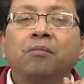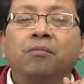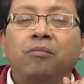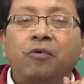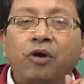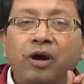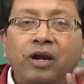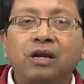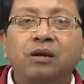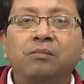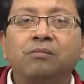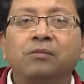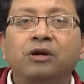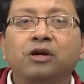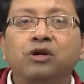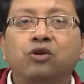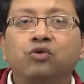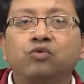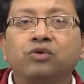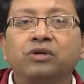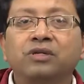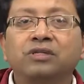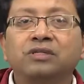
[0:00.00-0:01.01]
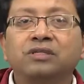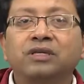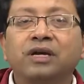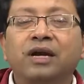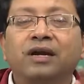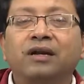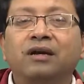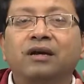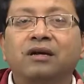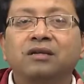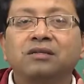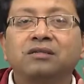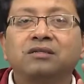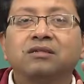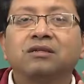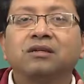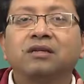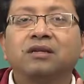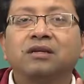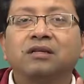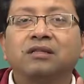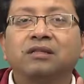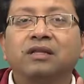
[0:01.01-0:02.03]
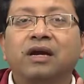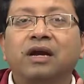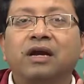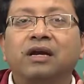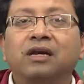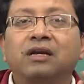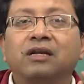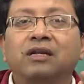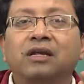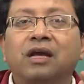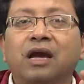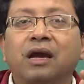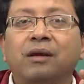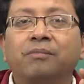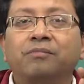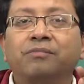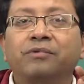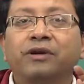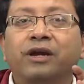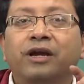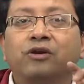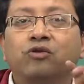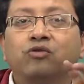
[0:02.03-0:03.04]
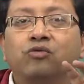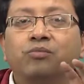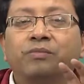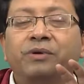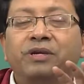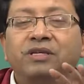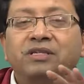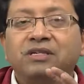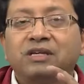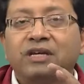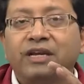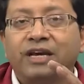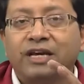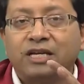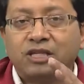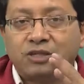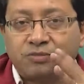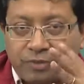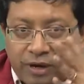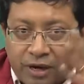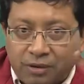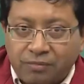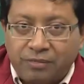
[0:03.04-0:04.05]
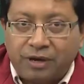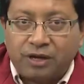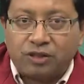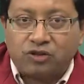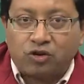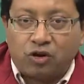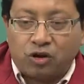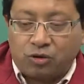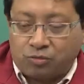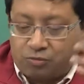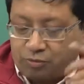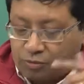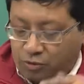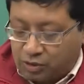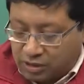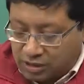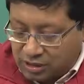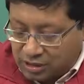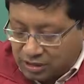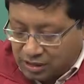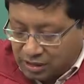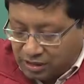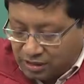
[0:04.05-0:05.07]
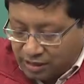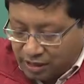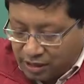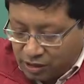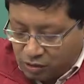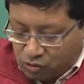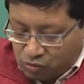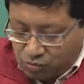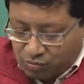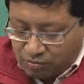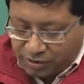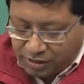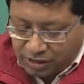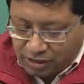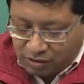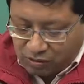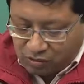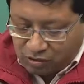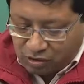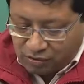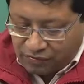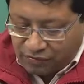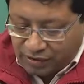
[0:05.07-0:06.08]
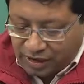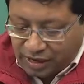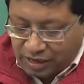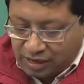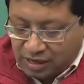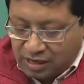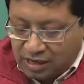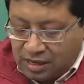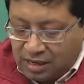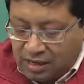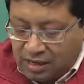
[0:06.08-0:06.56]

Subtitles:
Point number 2 is that, considering that I am trying to basically expand my thought process and try to bring to the fact